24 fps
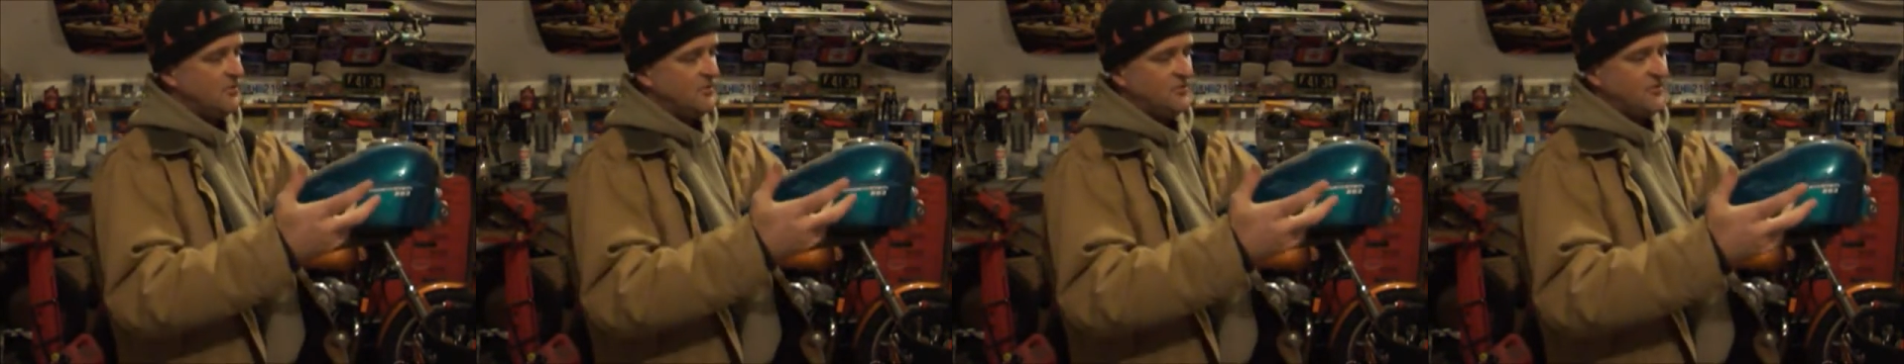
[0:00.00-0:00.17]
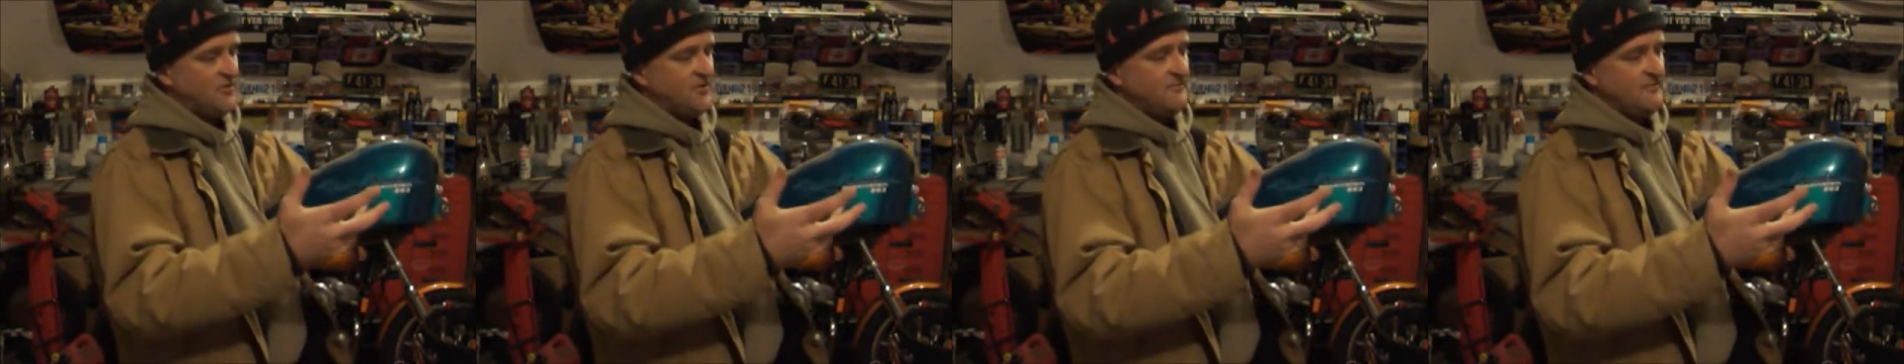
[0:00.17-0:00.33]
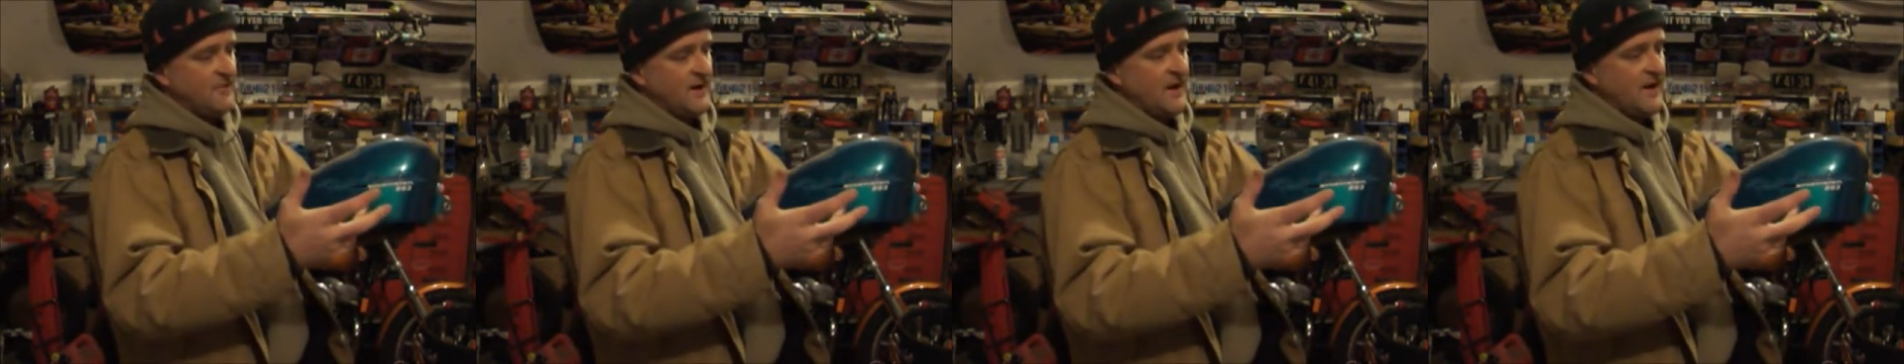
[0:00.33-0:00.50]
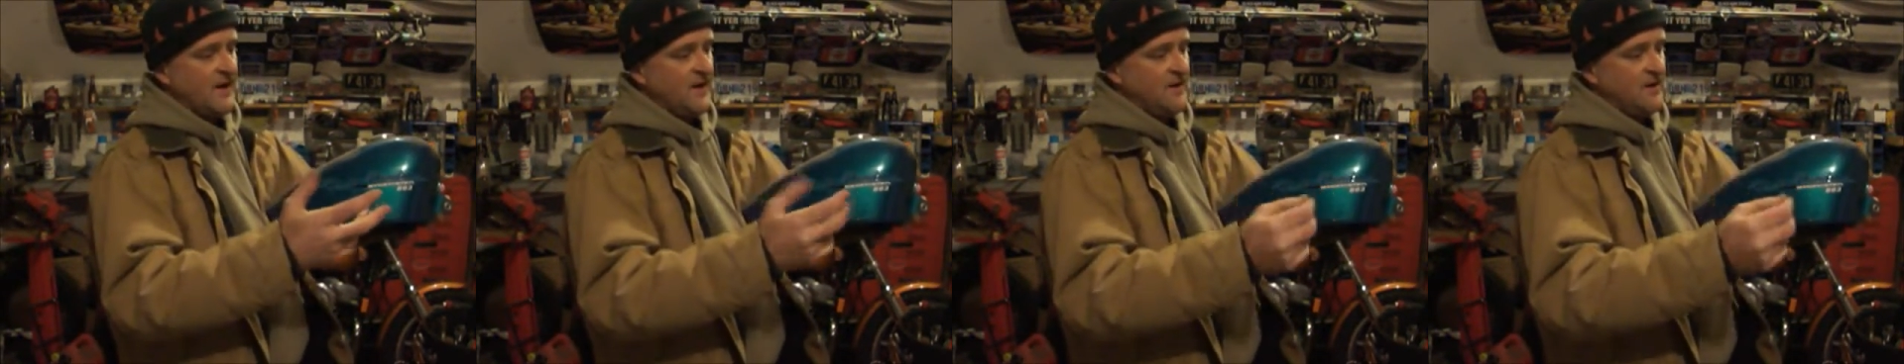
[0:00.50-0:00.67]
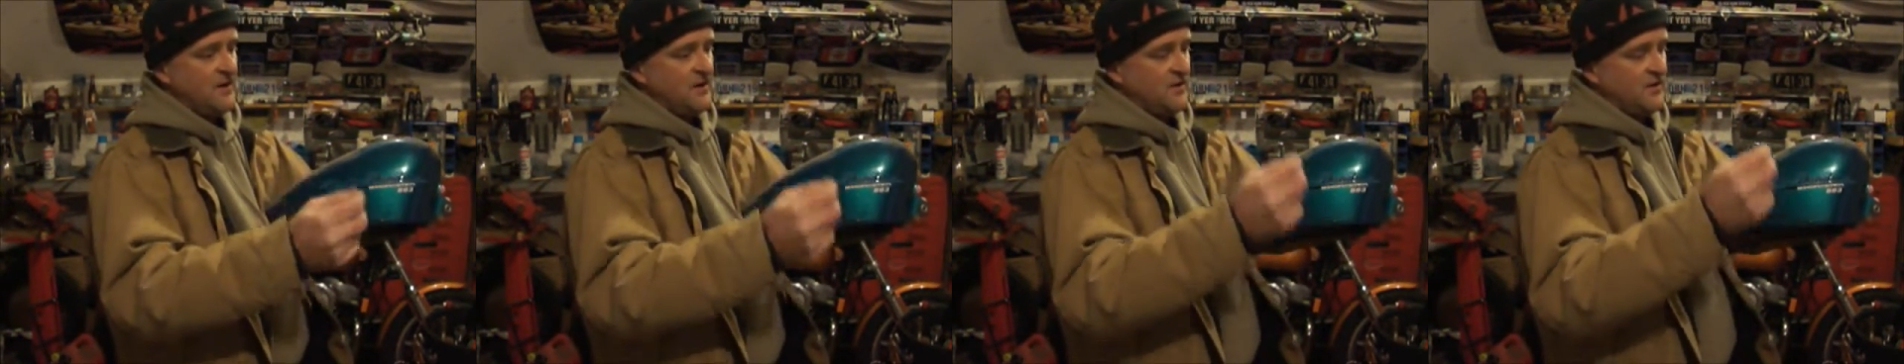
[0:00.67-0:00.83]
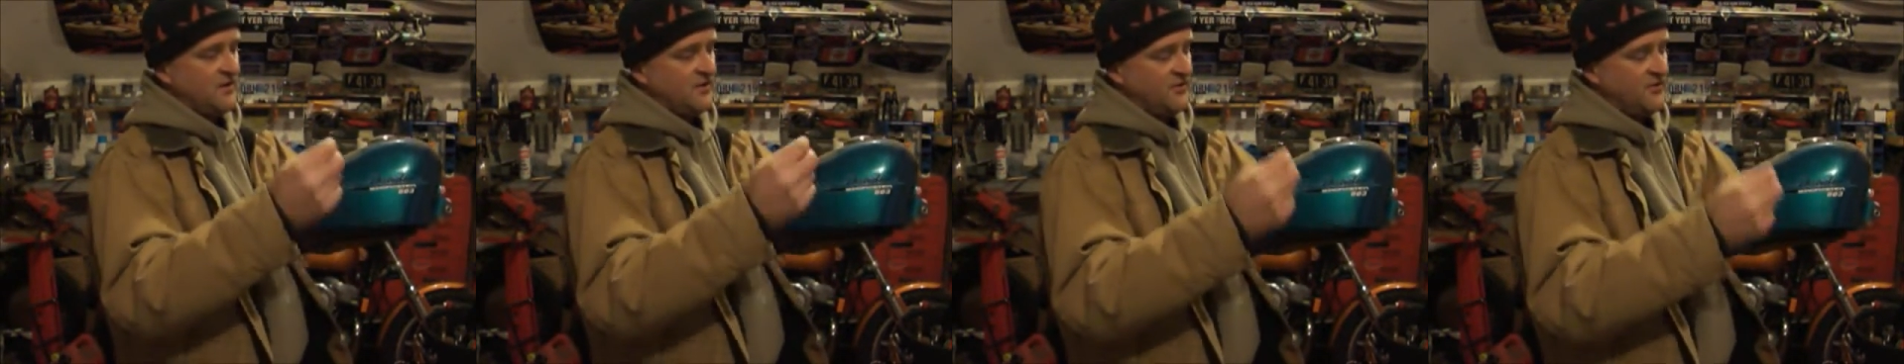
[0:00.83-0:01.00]
mostly
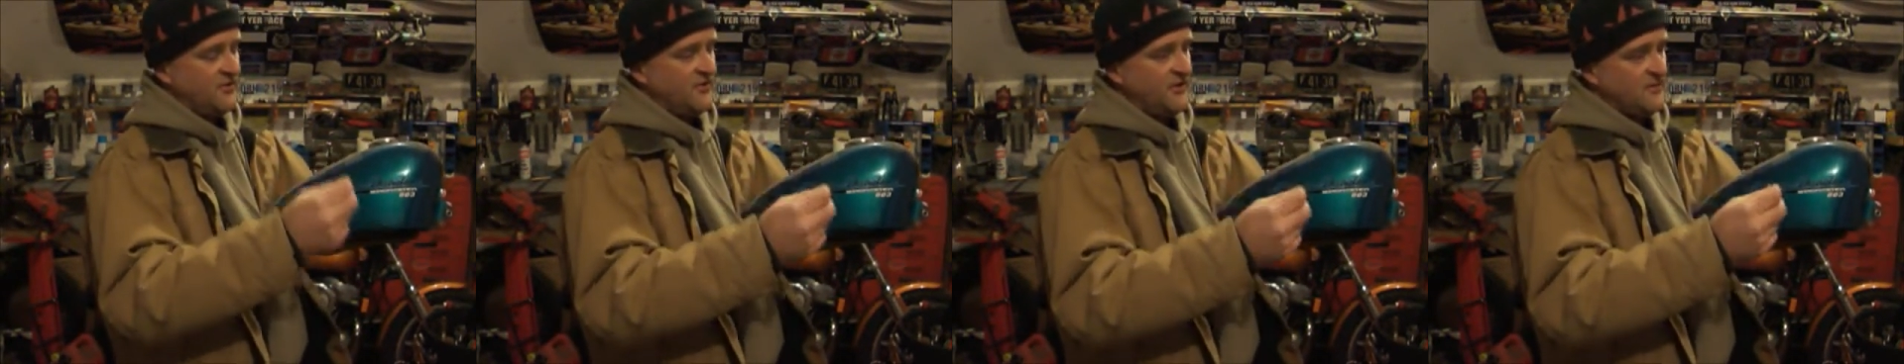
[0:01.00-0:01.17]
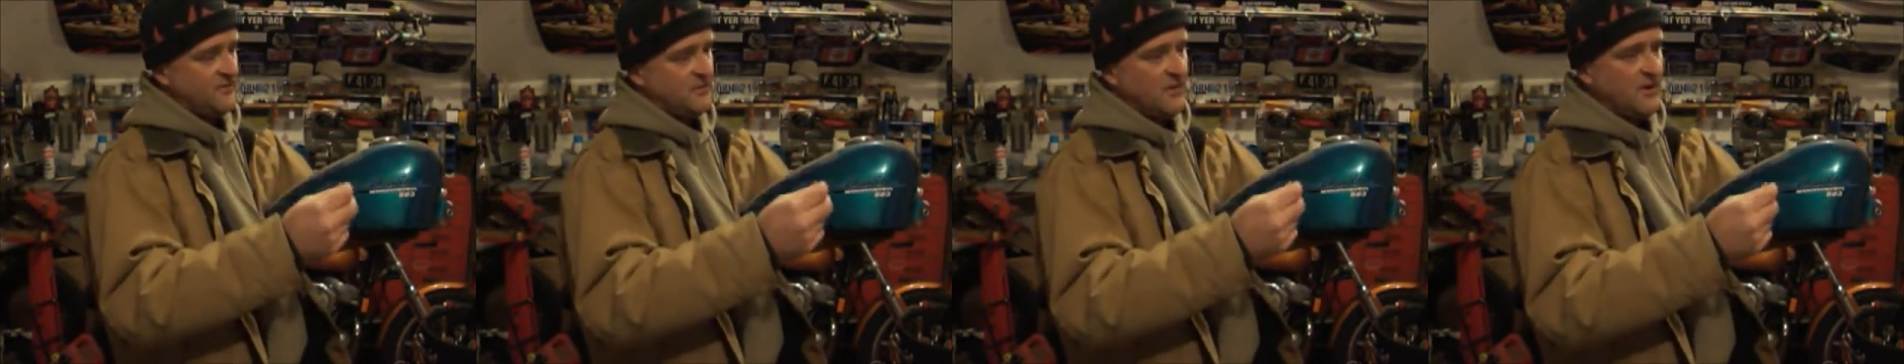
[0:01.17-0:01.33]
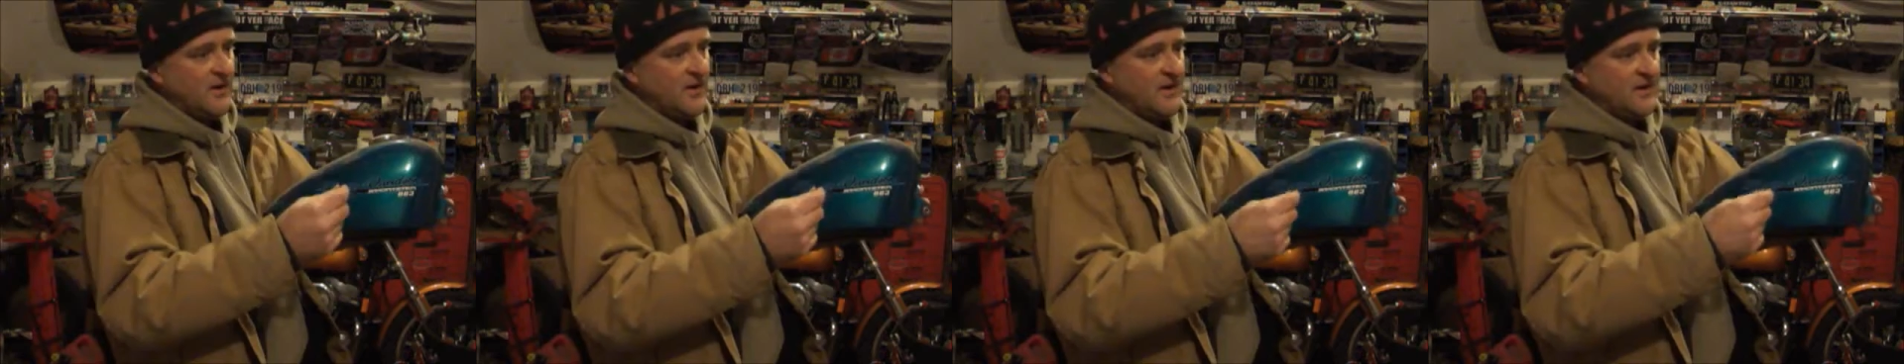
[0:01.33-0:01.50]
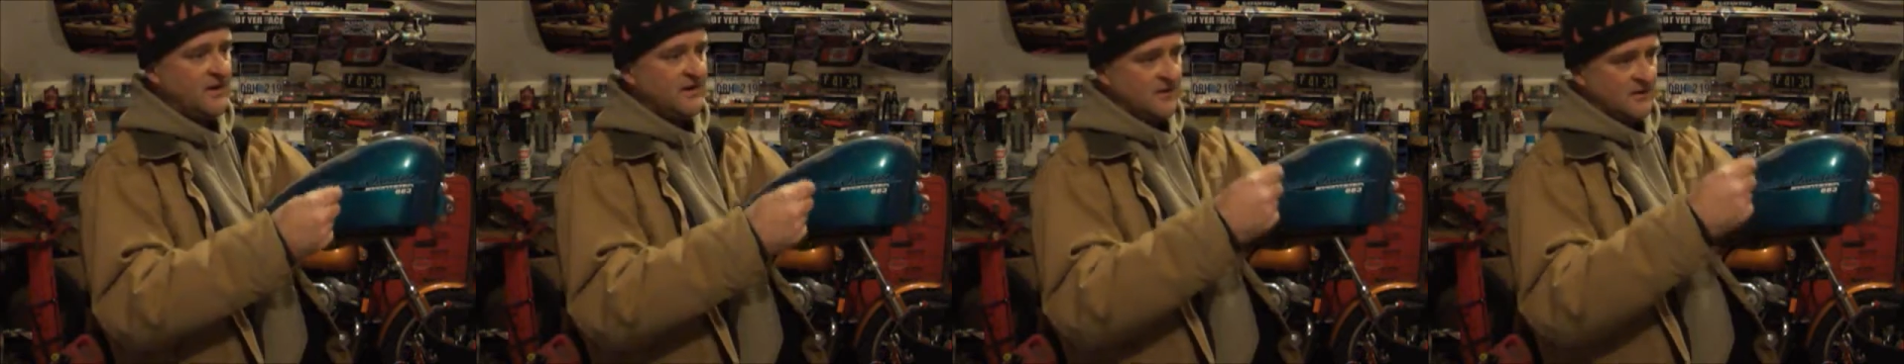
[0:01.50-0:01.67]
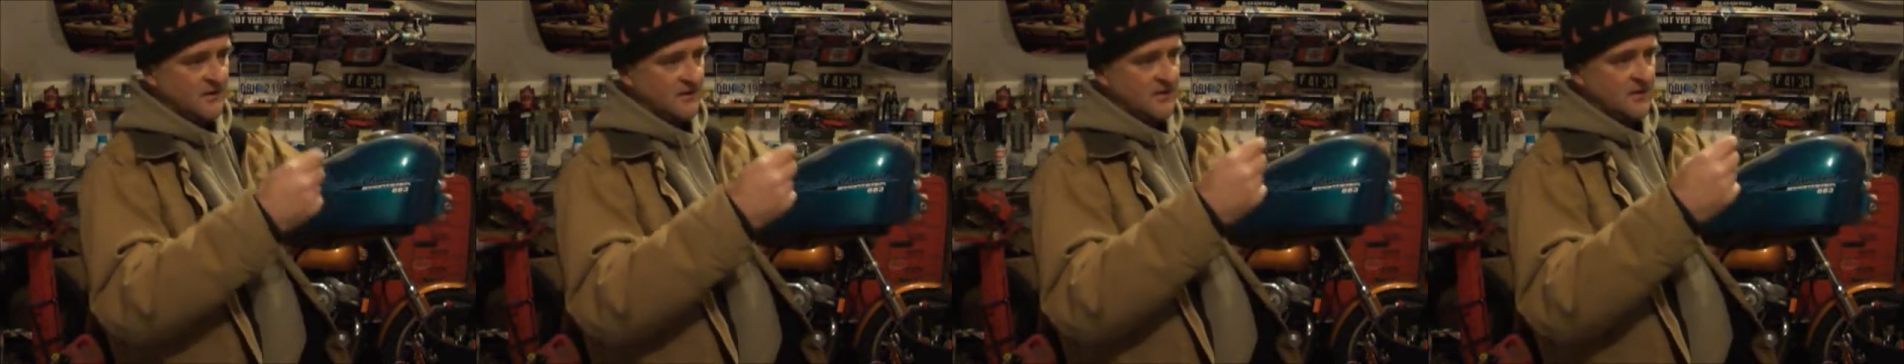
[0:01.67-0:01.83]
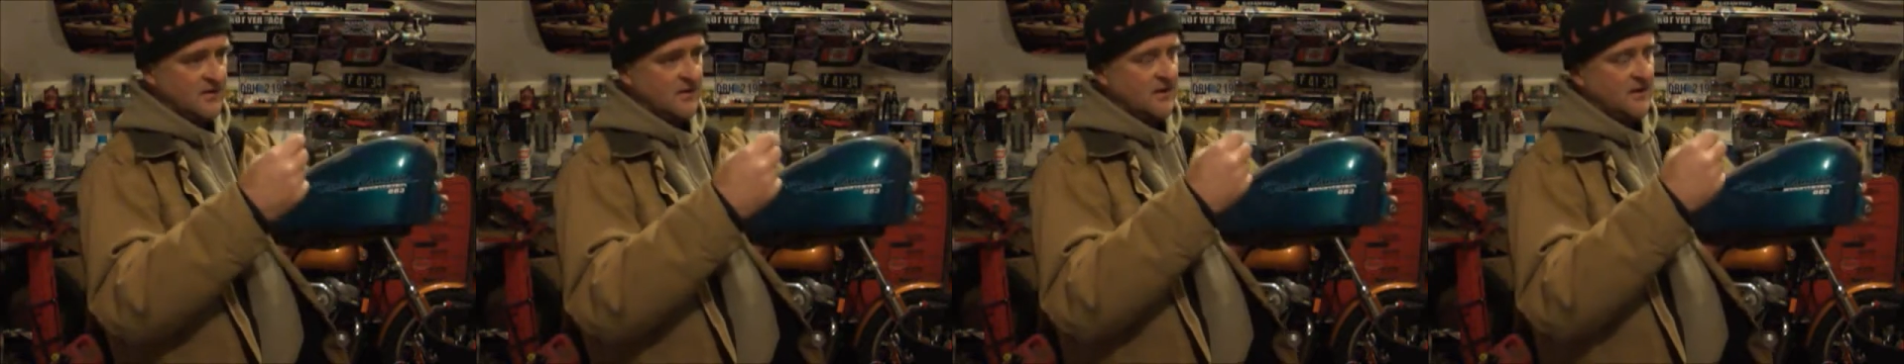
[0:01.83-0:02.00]
binder, some
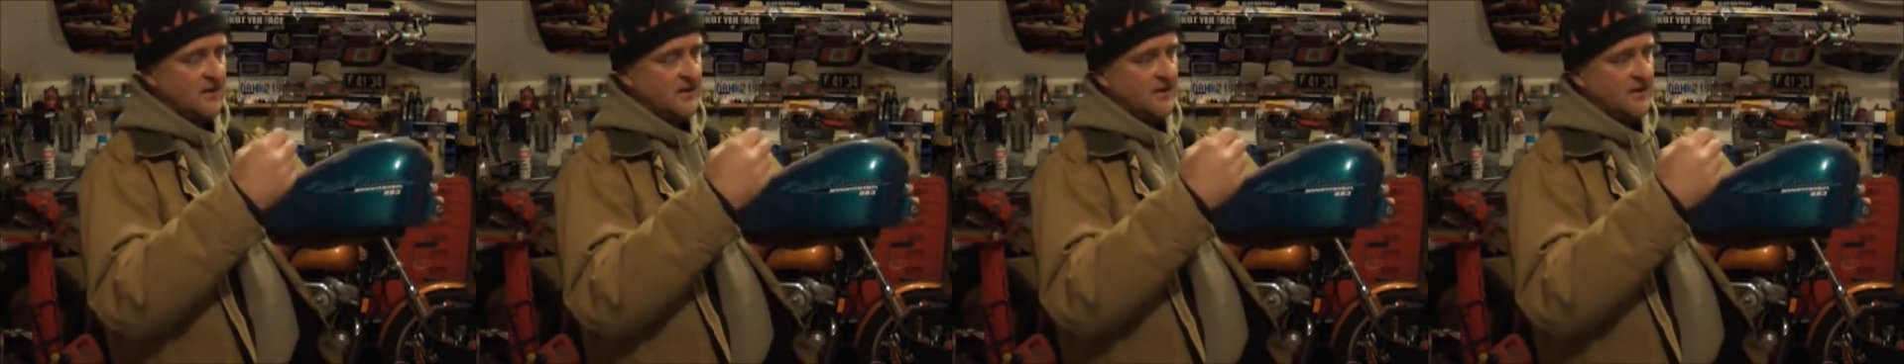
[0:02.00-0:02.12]
white,